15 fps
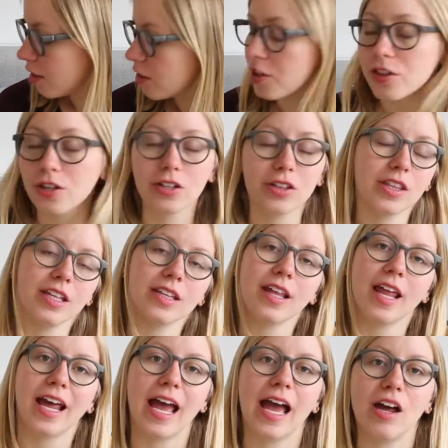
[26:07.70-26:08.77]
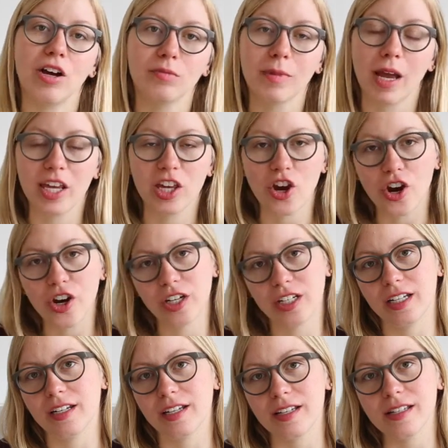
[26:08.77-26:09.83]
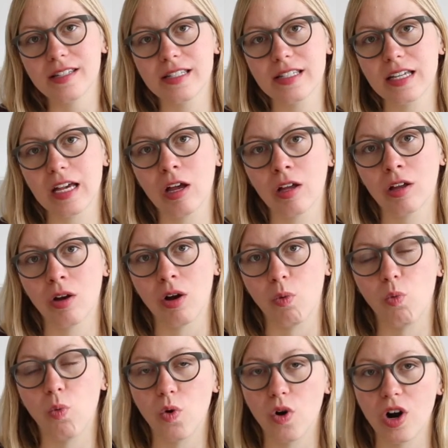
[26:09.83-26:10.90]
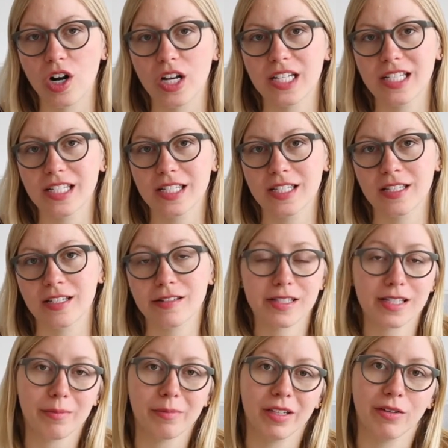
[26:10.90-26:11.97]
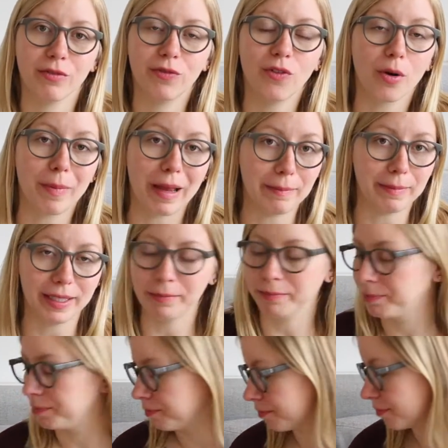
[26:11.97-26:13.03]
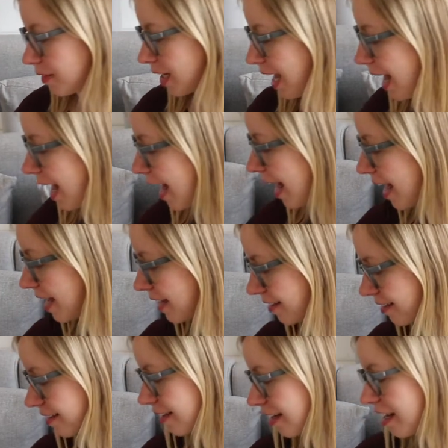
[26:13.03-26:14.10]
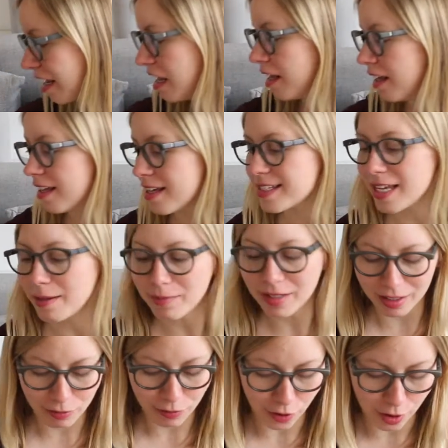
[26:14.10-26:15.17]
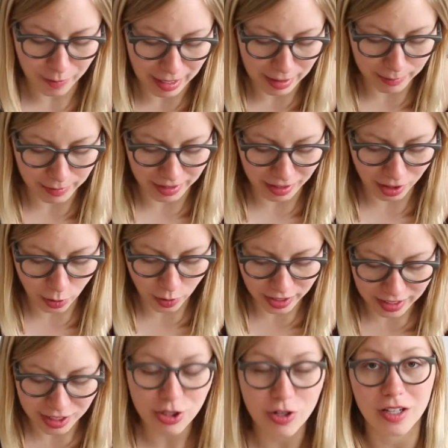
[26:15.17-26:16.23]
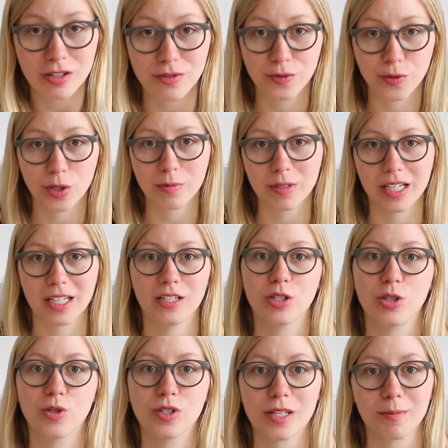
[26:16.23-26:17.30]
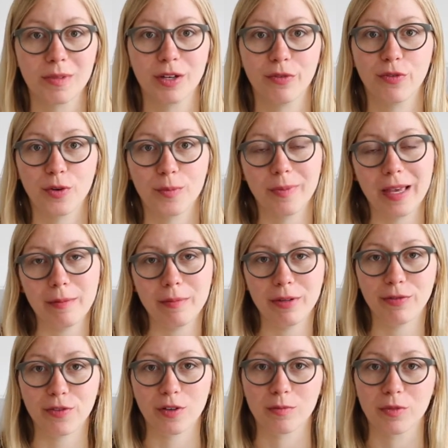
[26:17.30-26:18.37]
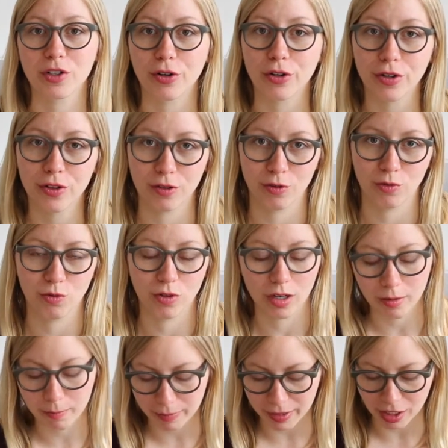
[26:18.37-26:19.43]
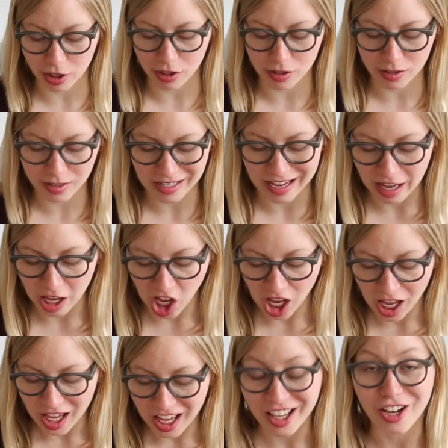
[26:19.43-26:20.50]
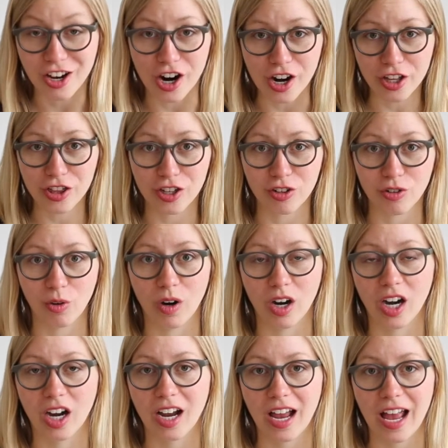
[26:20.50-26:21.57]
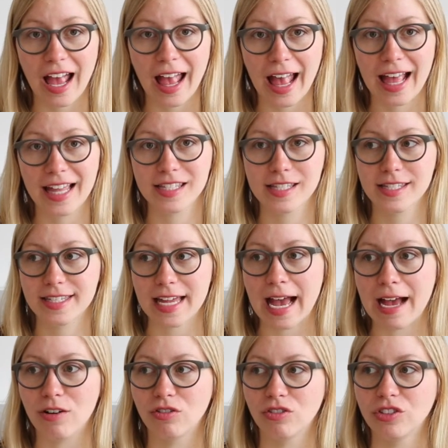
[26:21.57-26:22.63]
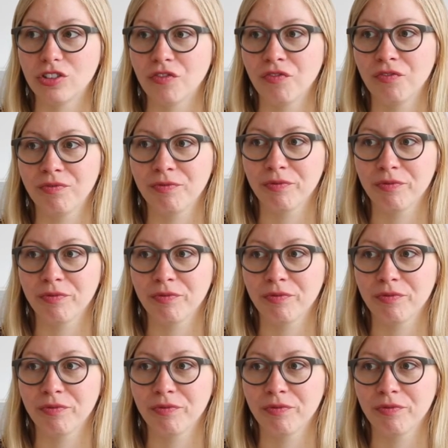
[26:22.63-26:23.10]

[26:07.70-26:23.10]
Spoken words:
The third thing that I had on my yarn list was something for baby, and something for baby quickly transformed into something for baby from Garthenor, because Garthenor, hands down,